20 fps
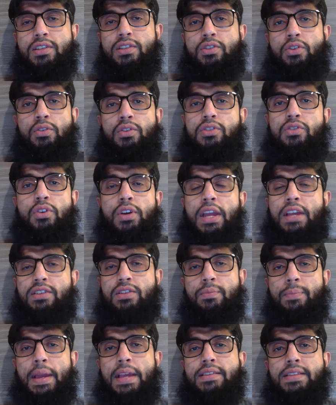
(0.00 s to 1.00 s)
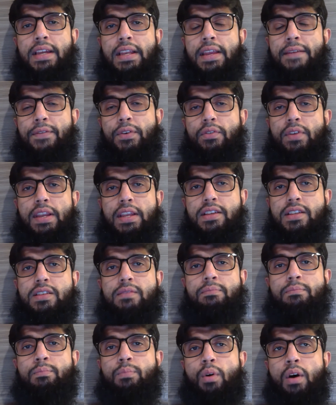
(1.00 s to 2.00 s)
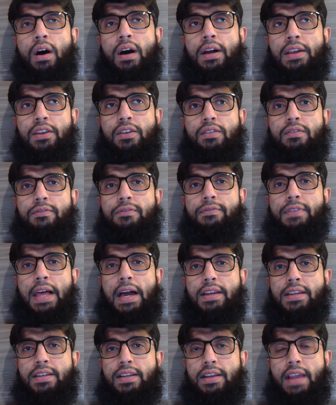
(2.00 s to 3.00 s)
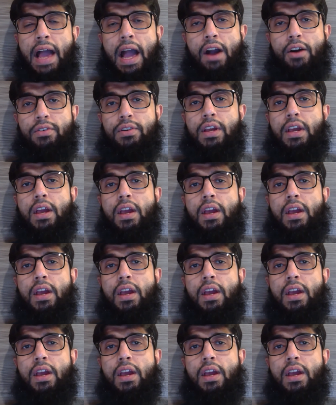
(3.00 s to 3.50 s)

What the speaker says: So okay, so basically, if you really flatten it out,